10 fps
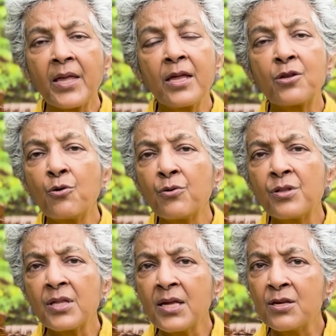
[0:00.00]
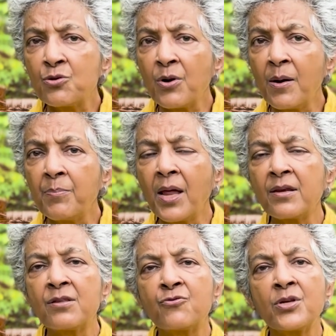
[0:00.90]
it goes into our
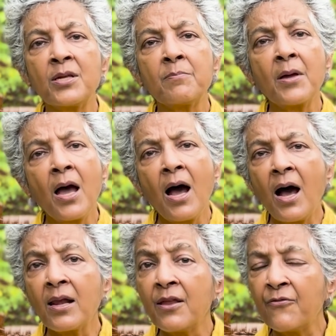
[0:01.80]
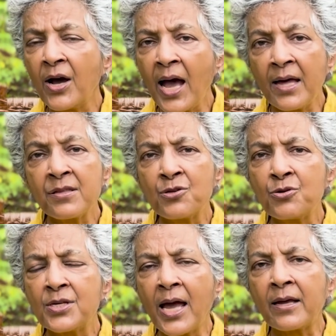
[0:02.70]
bloodstream, our liver has
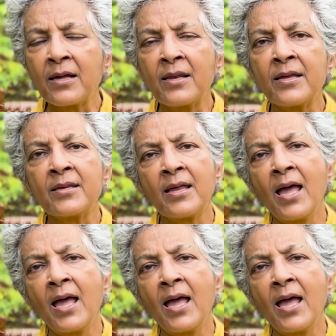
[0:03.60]
to tackle it,